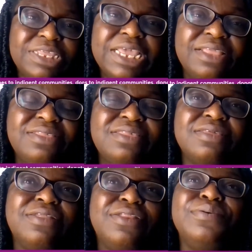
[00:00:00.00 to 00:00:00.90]
As
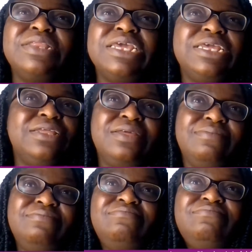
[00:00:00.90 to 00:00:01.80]
long as they
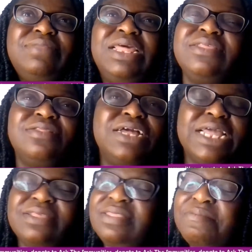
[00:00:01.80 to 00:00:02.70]
marry, the
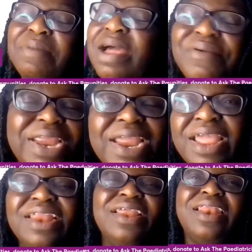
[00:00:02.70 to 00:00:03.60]
likelihood of them
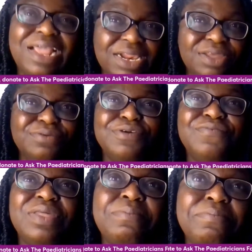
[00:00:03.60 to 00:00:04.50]
passing that
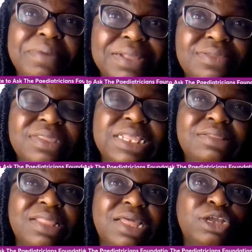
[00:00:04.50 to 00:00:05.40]
gene to
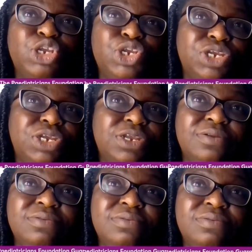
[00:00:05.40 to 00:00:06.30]
one of the
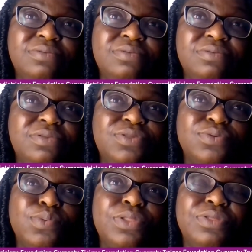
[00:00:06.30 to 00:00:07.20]
boys
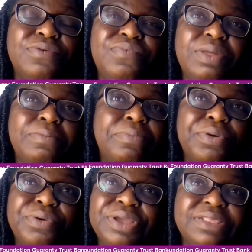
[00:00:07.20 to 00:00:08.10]
is
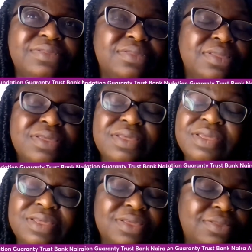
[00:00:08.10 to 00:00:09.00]

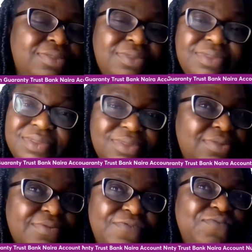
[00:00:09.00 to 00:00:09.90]
50%.
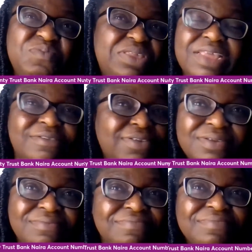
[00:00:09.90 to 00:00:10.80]
So it's
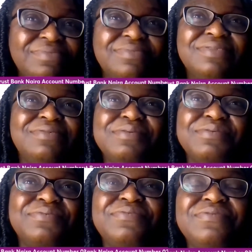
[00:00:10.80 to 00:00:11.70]
50% for
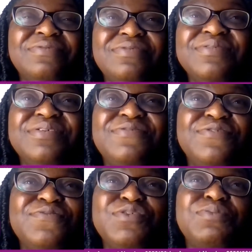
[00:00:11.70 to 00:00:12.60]
each male
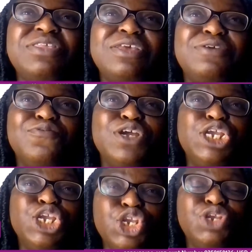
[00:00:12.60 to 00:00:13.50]

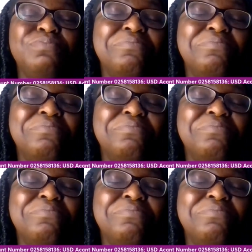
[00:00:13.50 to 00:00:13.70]
pregnancy.